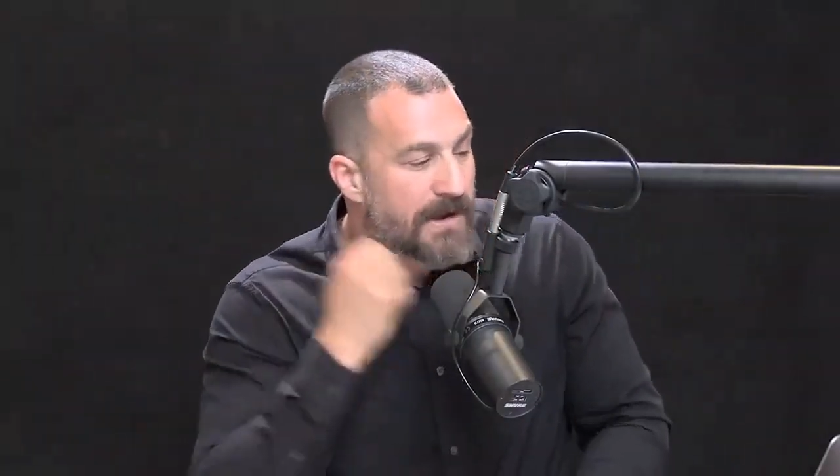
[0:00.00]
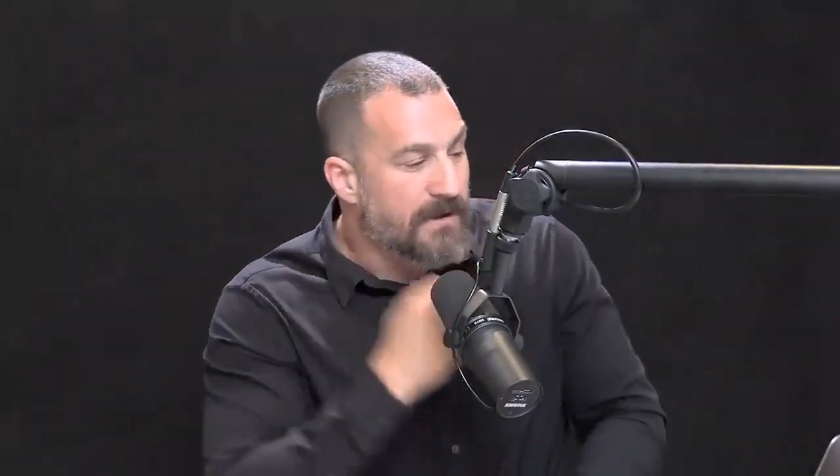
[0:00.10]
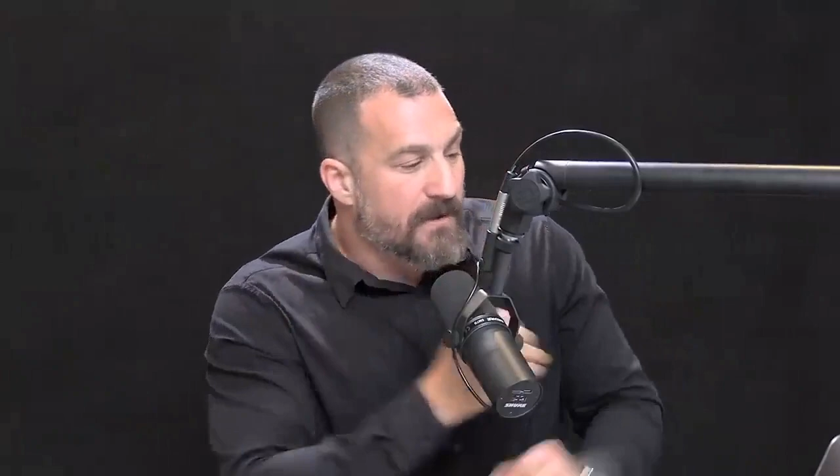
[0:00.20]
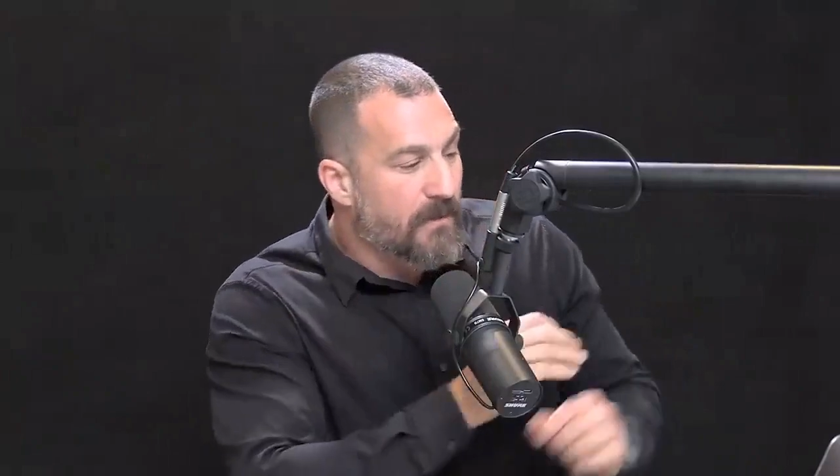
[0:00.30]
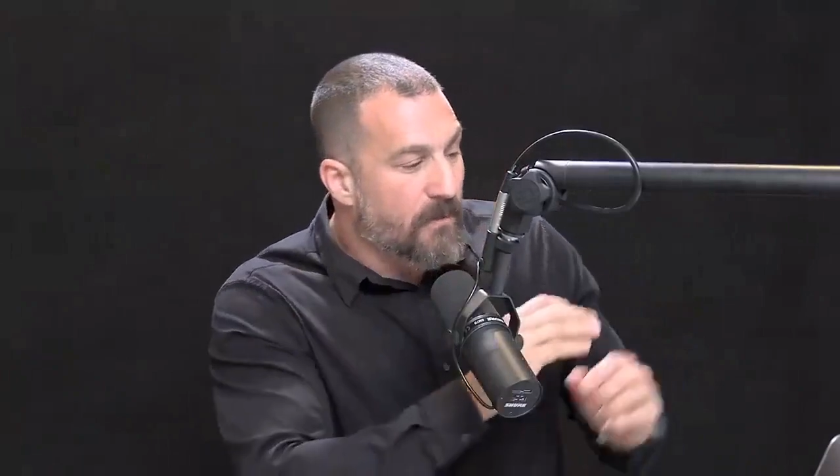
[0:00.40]

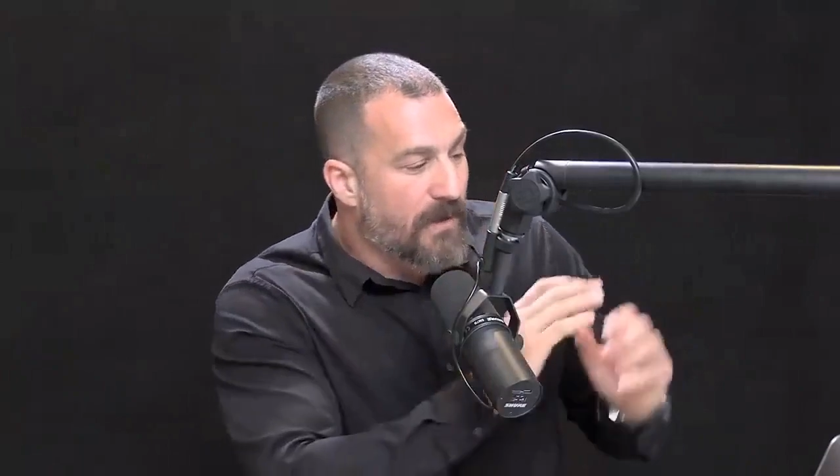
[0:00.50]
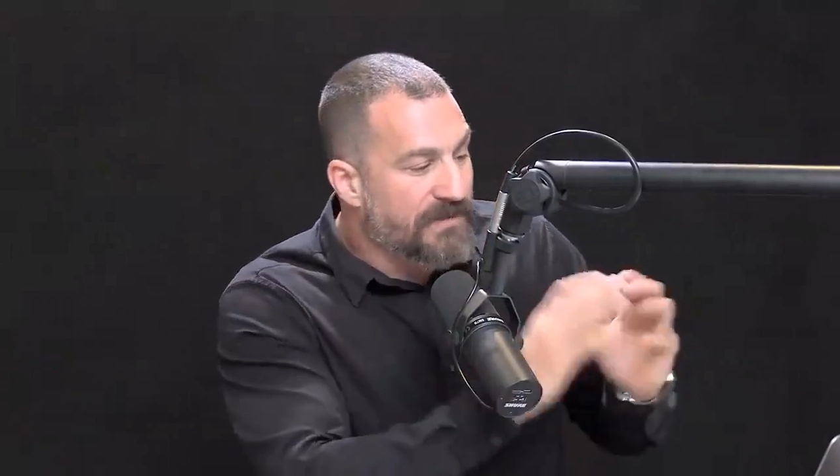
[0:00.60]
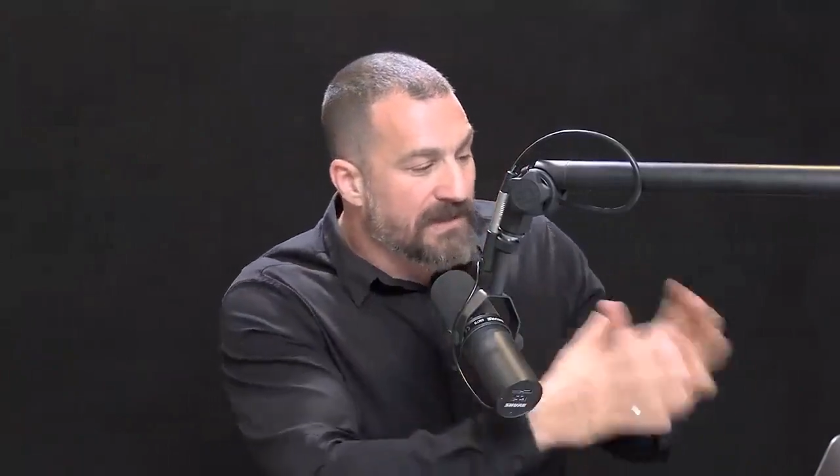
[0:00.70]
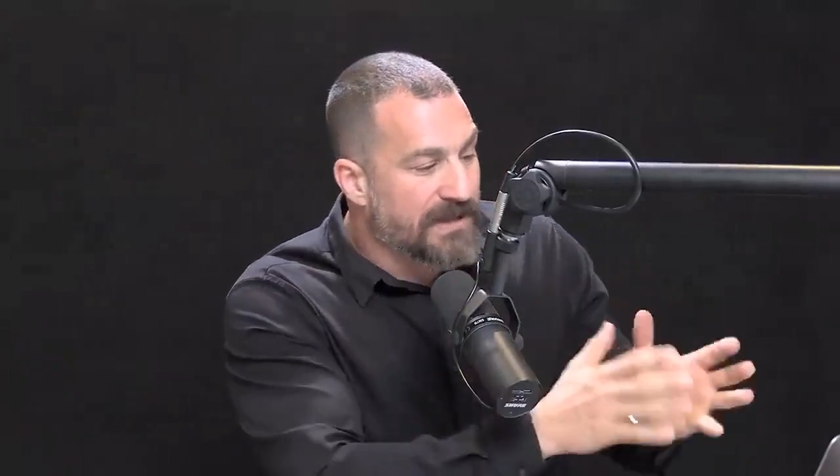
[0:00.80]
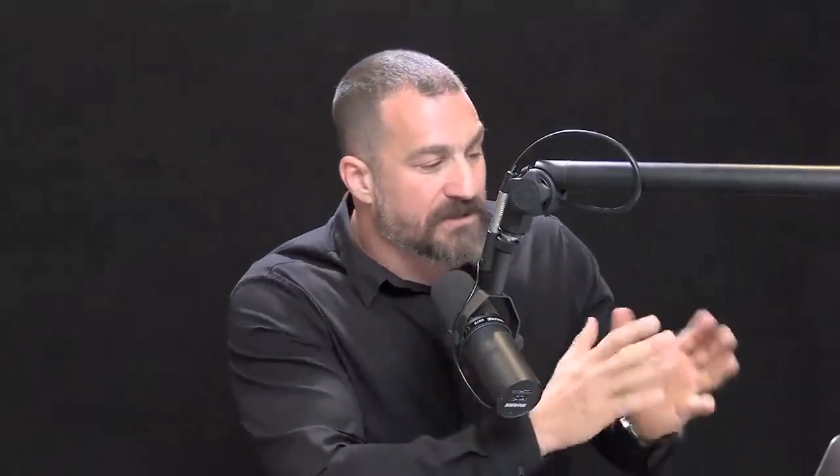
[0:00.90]
But
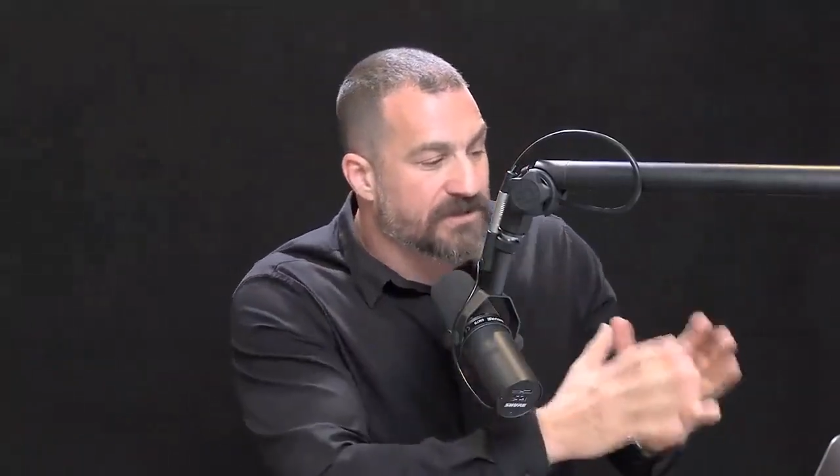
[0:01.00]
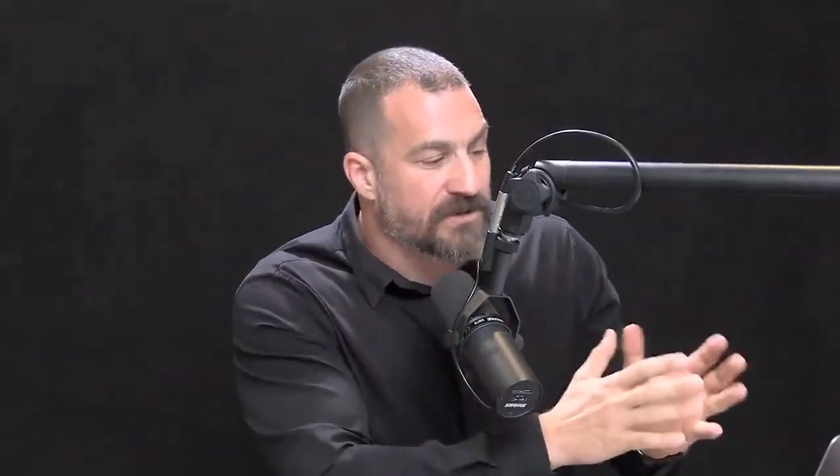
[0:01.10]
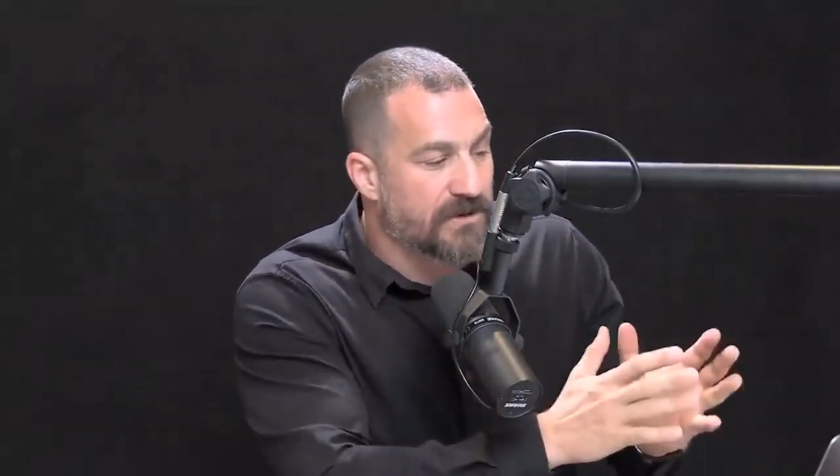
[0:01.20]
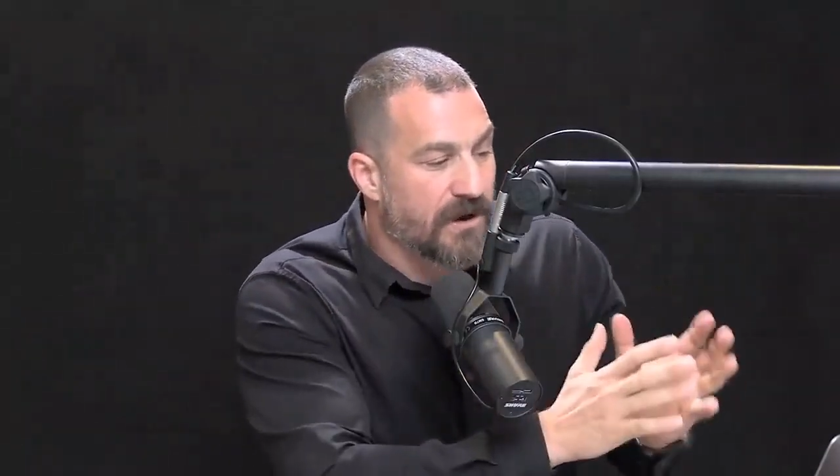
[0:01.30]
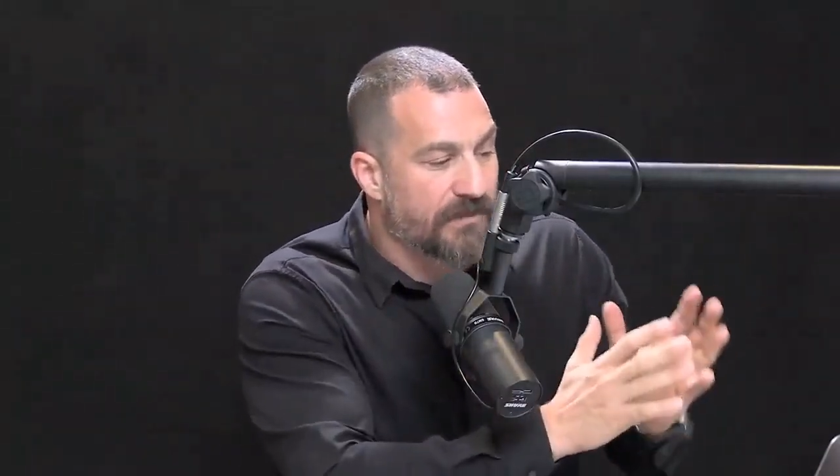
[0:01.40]
what the
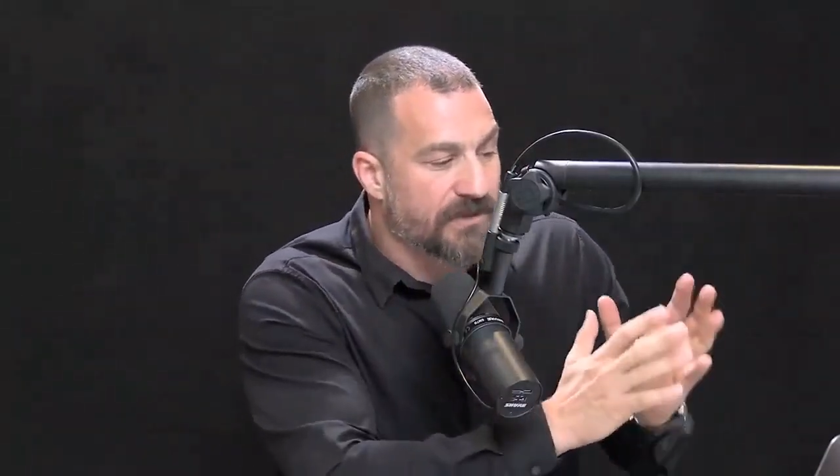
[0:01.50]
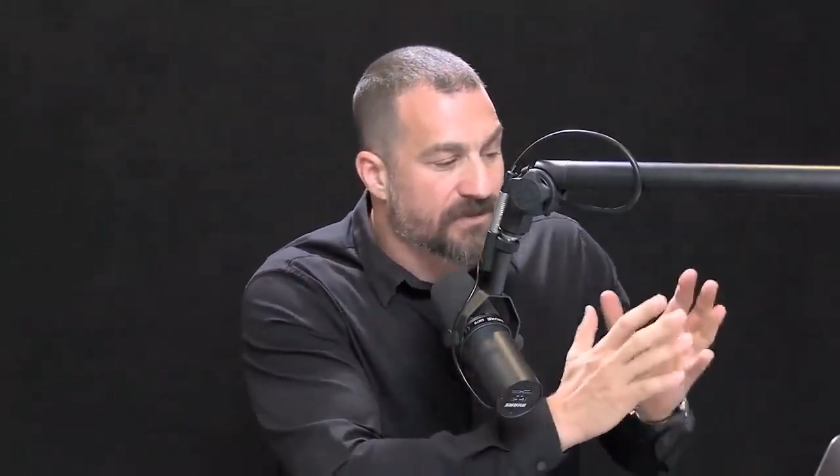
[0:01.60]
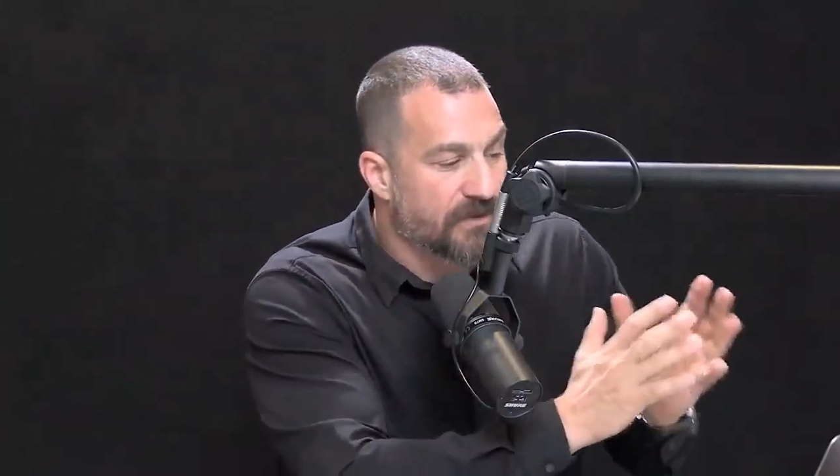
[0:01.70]
literature on the